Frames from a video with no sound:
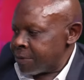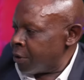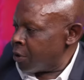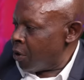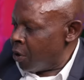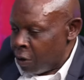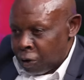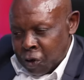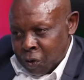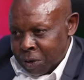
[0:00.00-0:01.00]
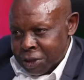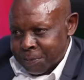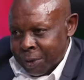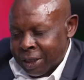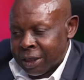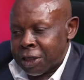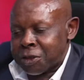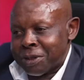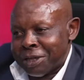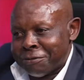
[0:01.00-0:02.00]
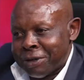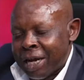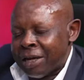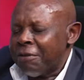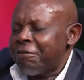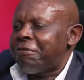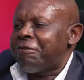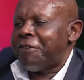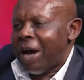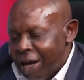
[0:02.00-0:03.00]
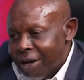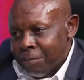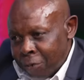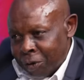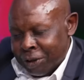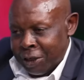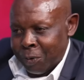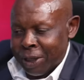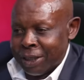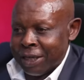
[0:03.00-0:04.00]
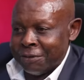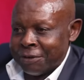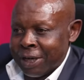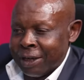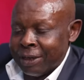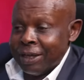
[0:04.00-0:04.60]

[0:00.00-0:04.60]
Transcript: with all due respect, they should have done far more than what they have done,